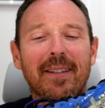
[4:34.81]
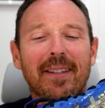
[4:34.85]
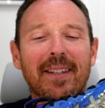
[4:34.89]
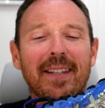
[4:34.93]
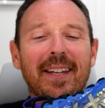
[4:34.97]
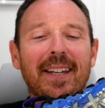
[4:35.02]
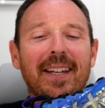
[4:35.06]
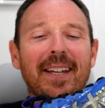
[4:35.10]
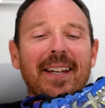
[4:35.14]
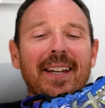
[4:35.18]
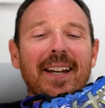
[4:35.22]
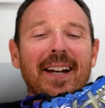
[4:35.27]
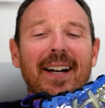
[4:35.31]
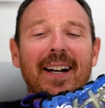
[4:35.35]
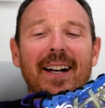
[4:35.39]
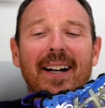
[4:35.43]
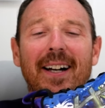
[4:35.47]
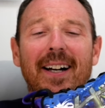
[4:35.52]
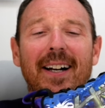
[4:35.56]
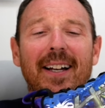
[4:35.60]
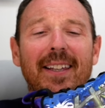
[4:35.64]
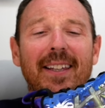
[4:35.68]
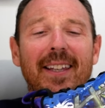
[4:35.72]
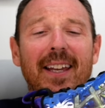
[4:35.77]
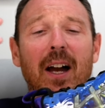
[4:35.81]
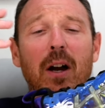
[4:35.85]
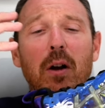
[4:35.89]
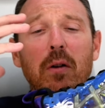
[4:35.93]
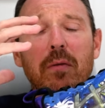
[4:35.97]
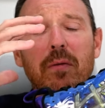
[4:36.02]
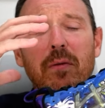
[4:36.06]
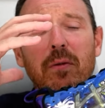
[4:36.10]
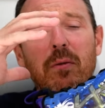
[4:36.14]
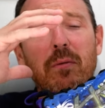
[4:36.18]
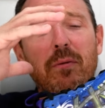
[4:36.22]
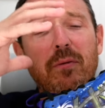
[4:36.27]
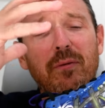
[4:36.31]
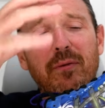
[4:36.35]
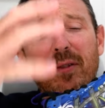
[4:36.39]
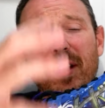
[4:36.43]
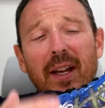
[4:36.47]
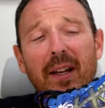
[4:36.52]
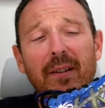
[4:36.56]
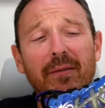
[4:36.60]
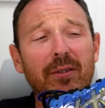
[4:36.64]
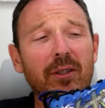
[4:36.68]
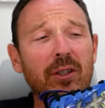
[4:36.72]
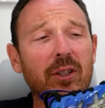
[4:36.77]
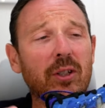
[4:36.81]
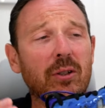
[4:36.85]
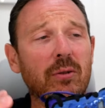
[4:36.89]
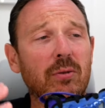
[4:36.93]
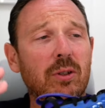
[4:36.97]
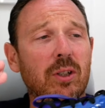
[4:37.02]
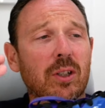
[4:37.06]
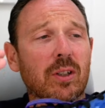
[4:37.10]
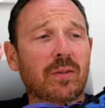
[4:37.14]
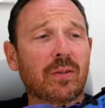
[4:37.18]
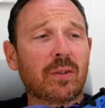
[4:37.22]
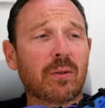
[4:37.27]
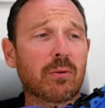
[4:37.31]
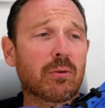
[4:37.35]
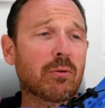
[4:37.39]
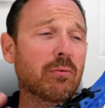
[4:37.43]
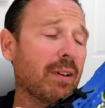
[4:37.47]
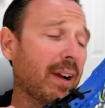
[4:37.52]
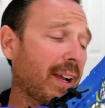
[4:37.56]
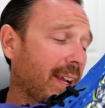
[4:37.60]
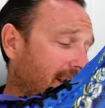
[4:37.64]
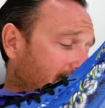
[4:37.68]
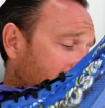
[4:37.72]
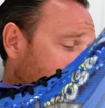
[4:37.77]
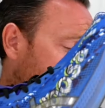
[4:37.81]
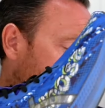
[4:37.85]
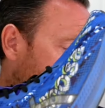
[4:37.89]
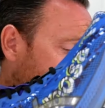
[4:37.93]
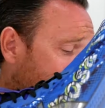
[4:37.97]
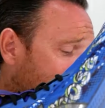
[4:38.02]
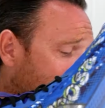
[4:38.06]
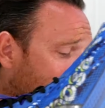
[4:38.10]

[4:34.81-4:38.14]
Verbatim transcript: but the uh, the overall fit of the shoe just feels great, and